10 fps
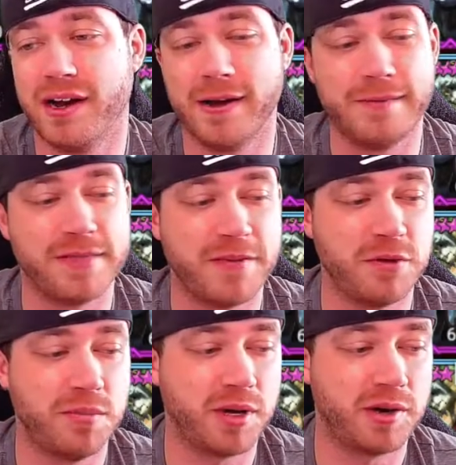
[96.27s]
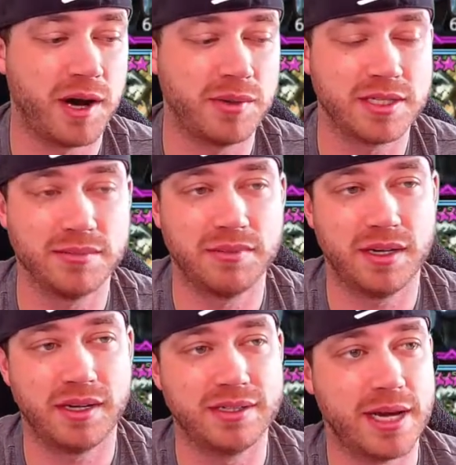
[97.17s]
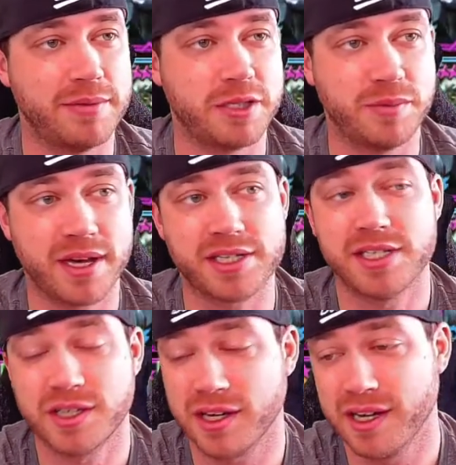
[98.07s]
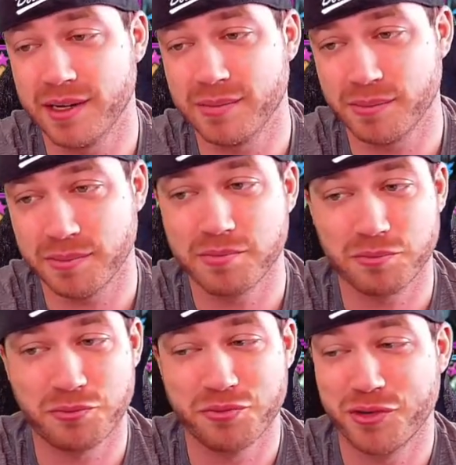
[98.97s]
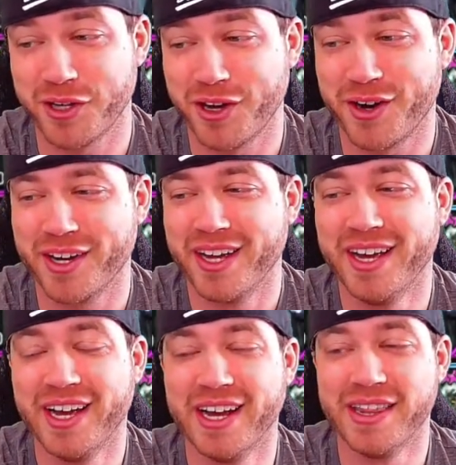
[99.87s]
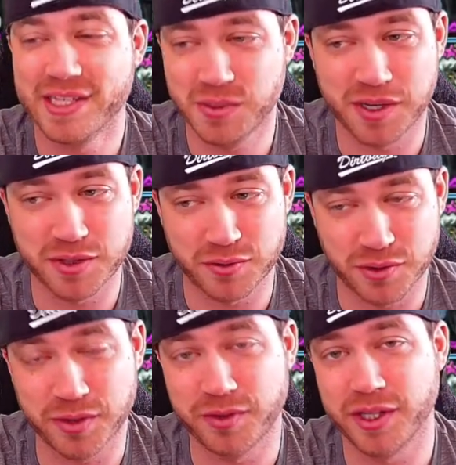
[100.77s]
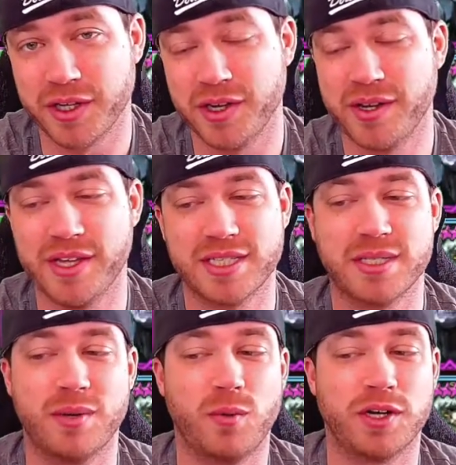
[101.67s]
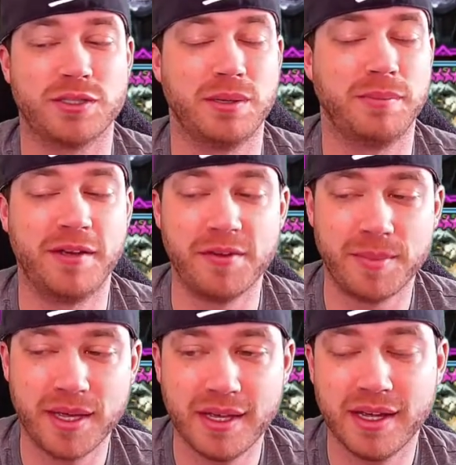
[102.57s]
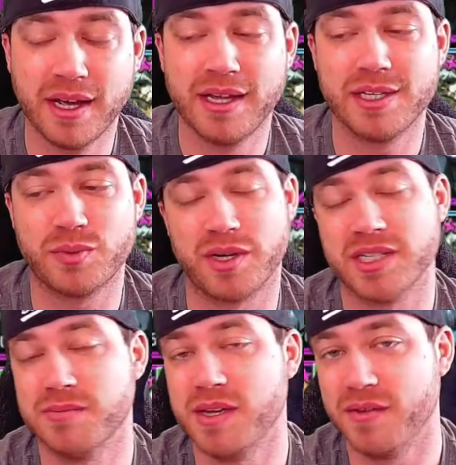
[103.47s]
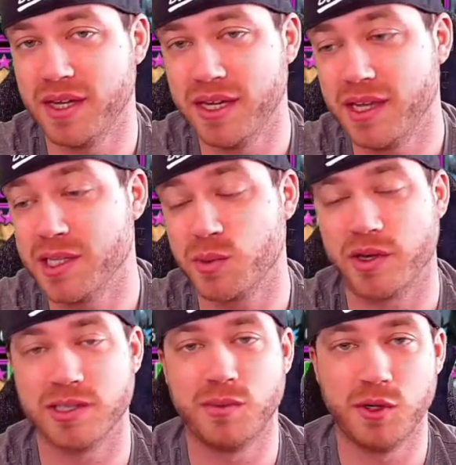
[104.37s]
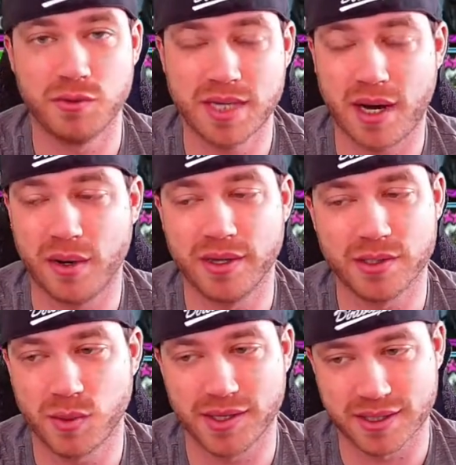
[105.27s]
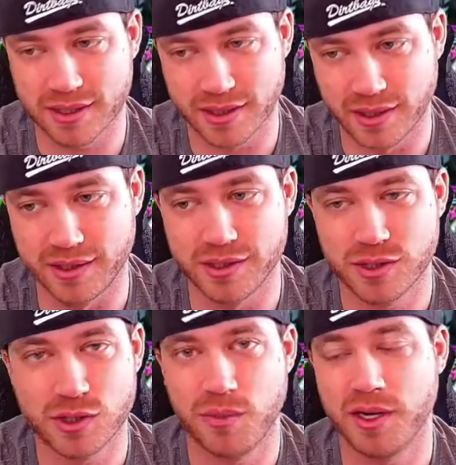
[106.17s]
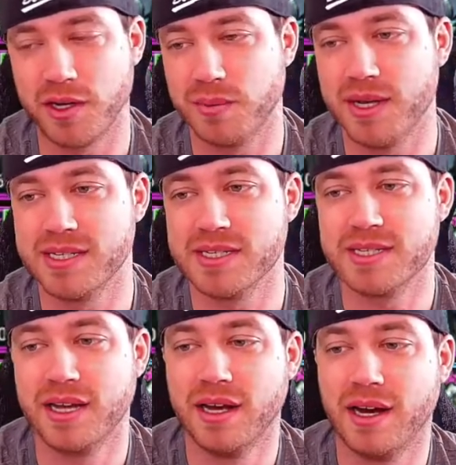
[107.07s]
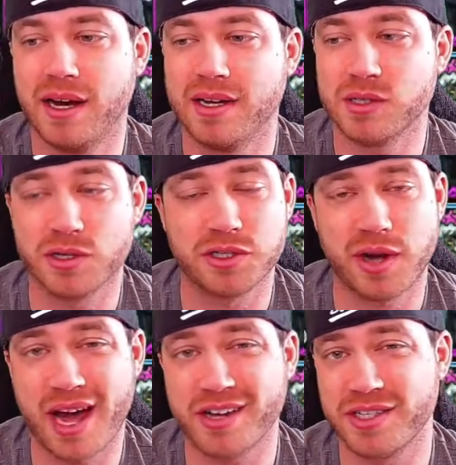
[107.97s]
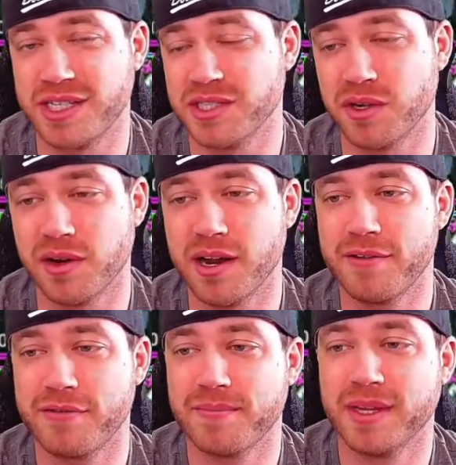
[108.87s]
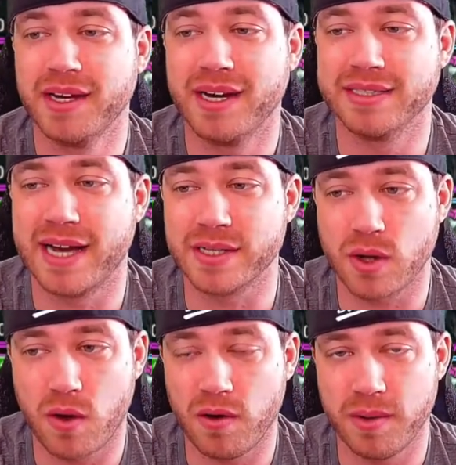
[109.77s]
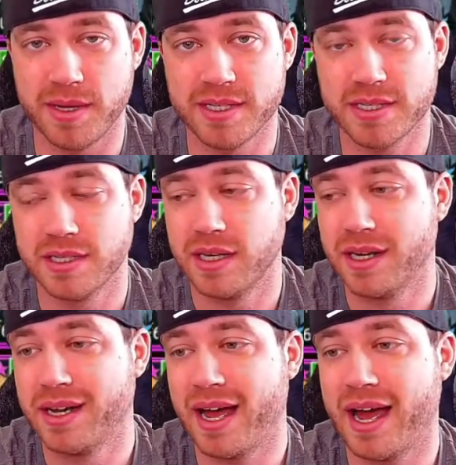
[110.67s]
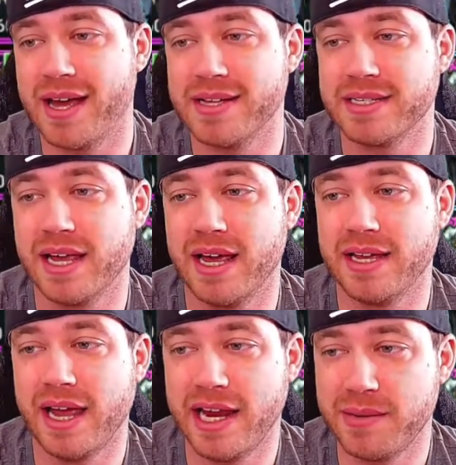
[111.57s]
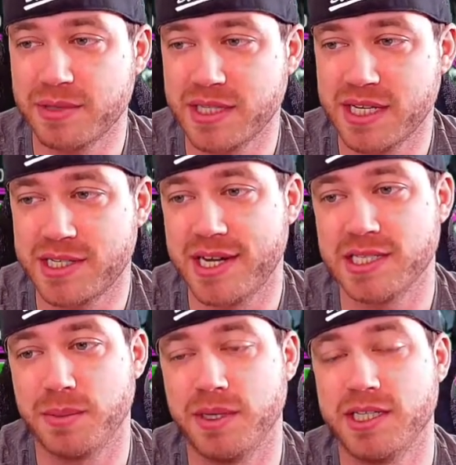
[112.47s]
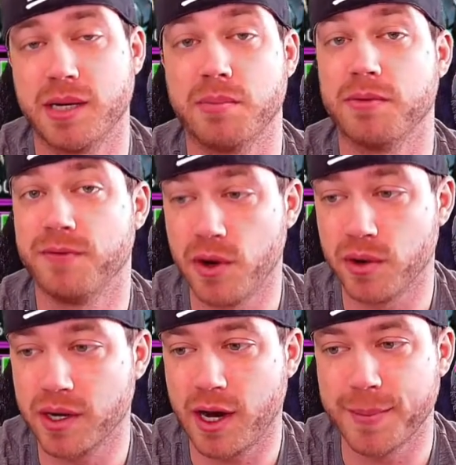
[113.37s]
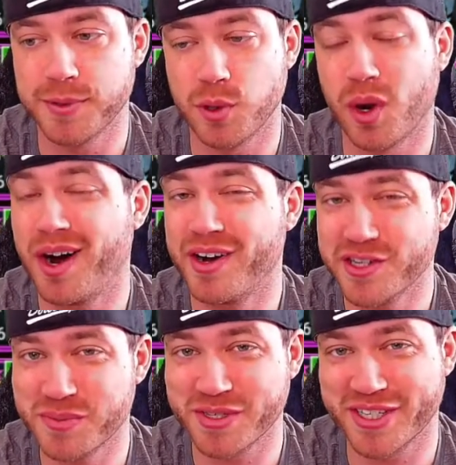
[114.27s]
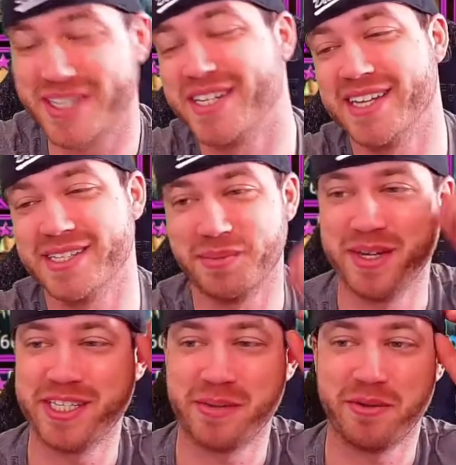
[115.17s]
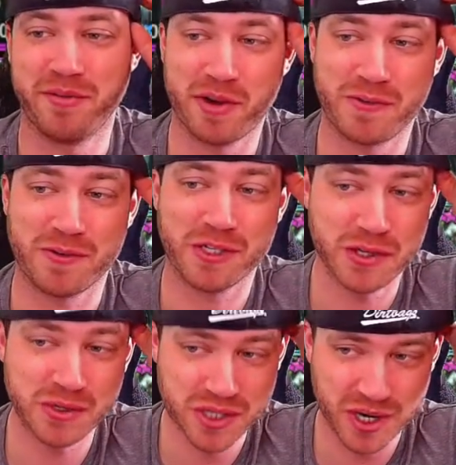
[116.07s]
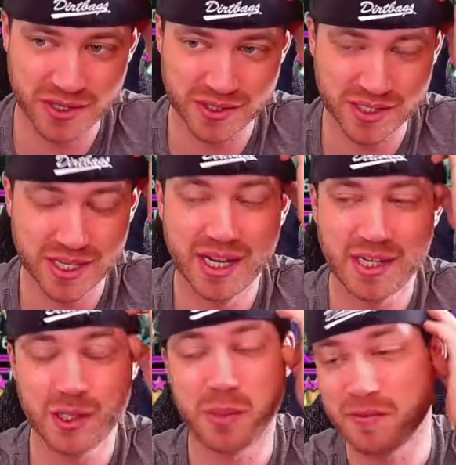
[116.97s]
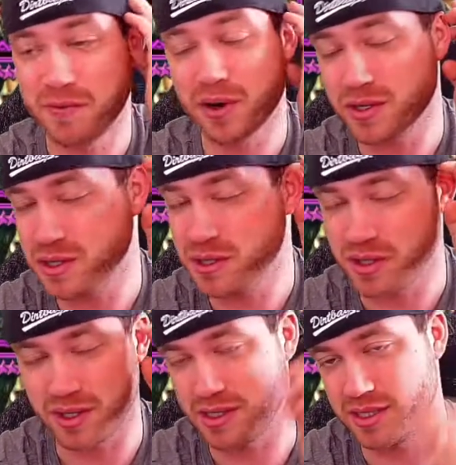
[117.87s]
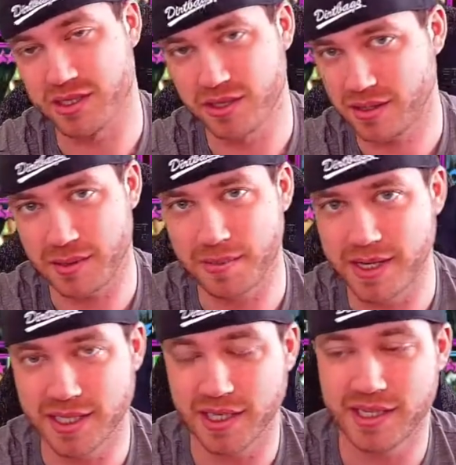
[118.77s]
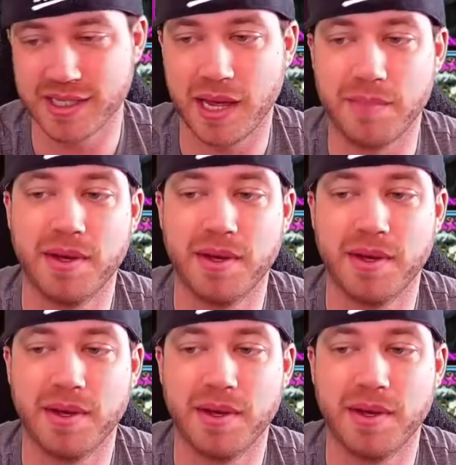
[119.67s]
If you build her out with some damage specs, she's going to hit really hard. This one is really good. This works in PvP, this works in PvE, this works in Doom Tower, this works literally so many good places. As long as her accuracy is good enough. Attacks all enemies, has a 80% chance of placing a provoke, up to 100% chance of placing provoke for 2 turns. So provoke on 2 turns is amazing in this game.